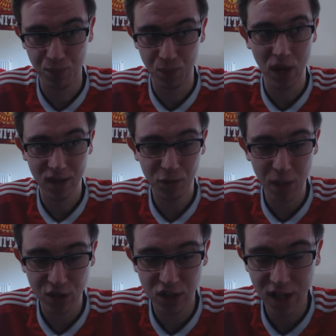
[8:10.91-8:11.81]
to,
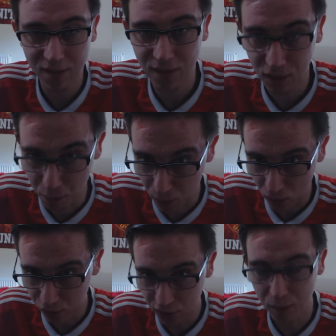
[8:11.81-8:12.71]
especially if it's
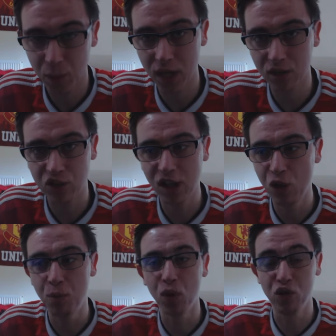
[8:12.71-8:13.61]
Barca and PSG
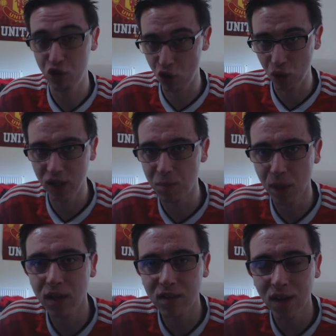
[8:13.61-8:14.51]
who put solid
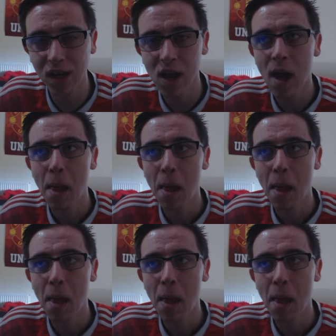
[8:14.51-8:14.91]
bids in,